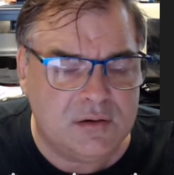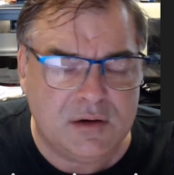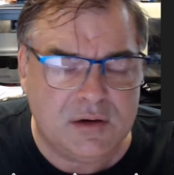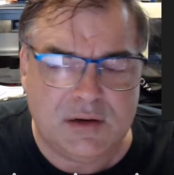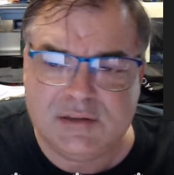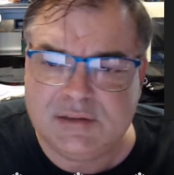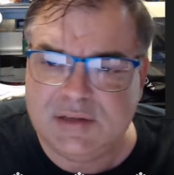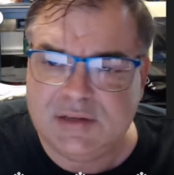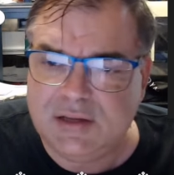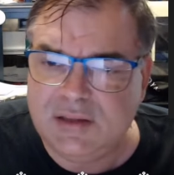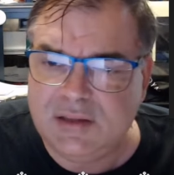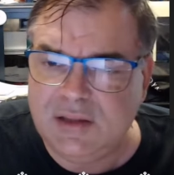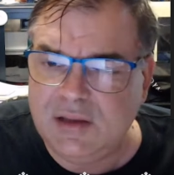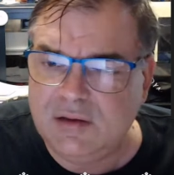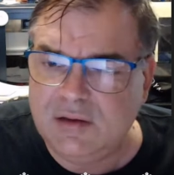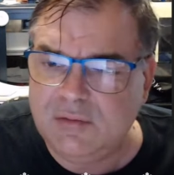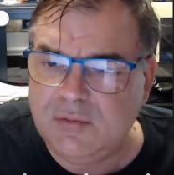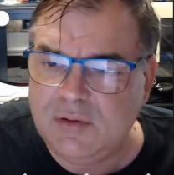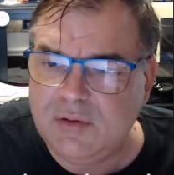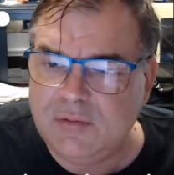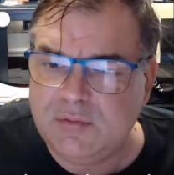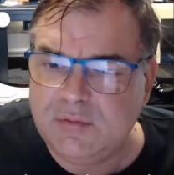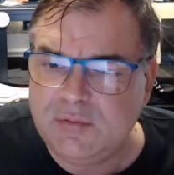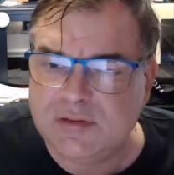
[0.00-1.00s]
Did I see
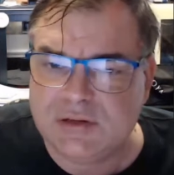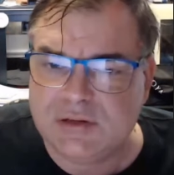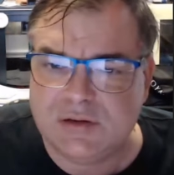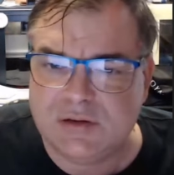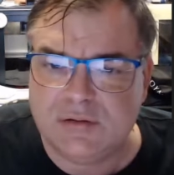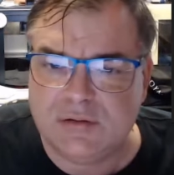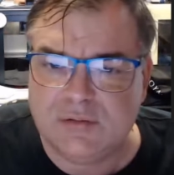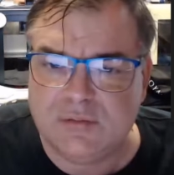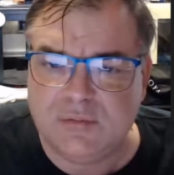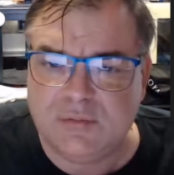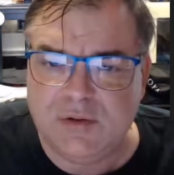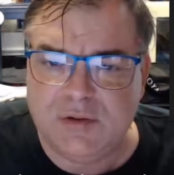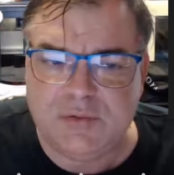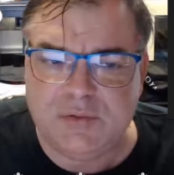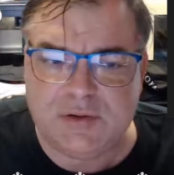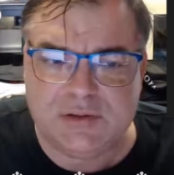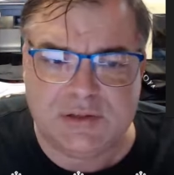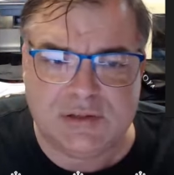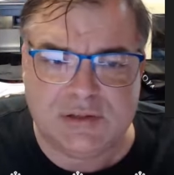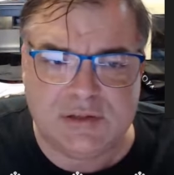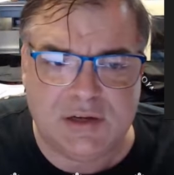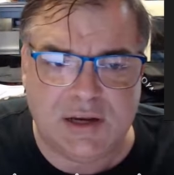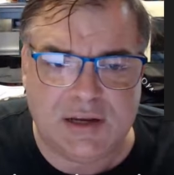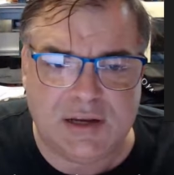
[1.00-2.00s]
that? Where was it? Where
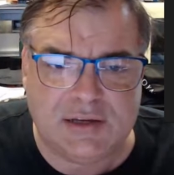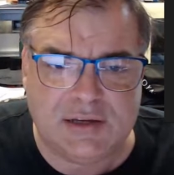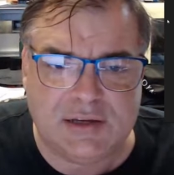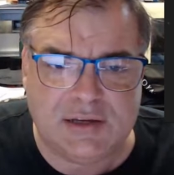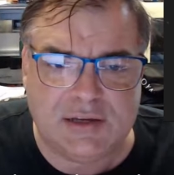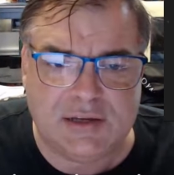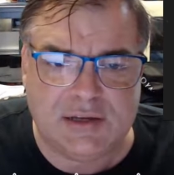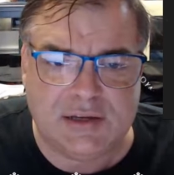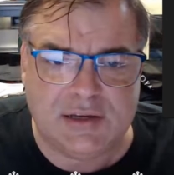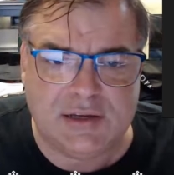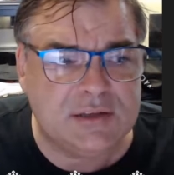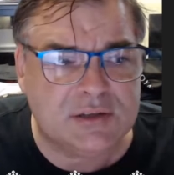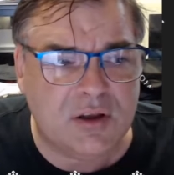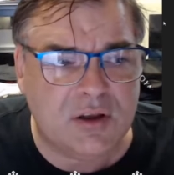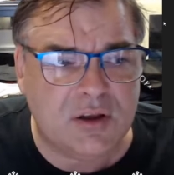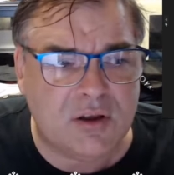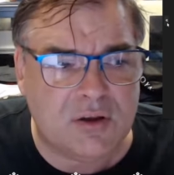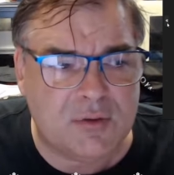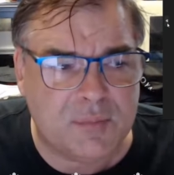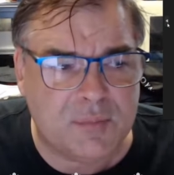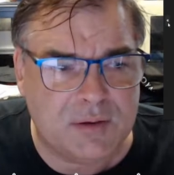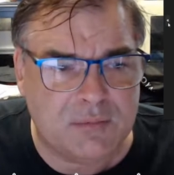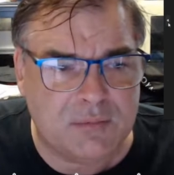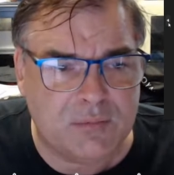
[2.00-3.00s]
was it? Did I see this
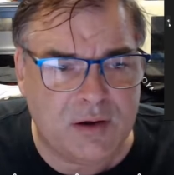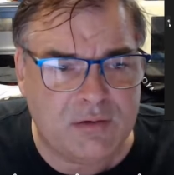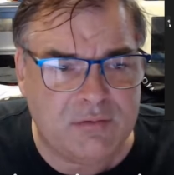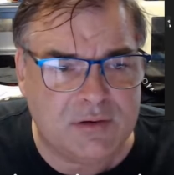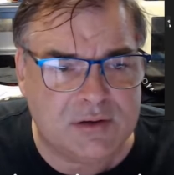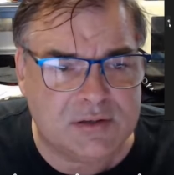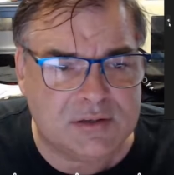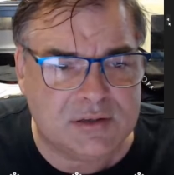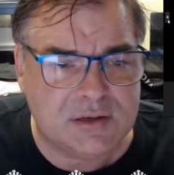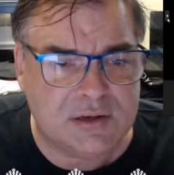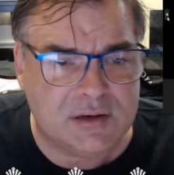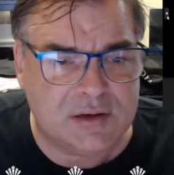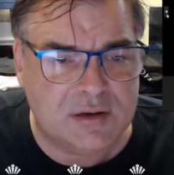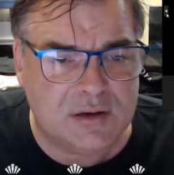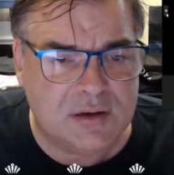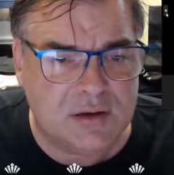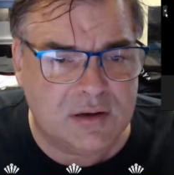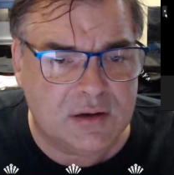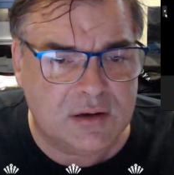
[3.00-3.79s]
cockpit? Where was it?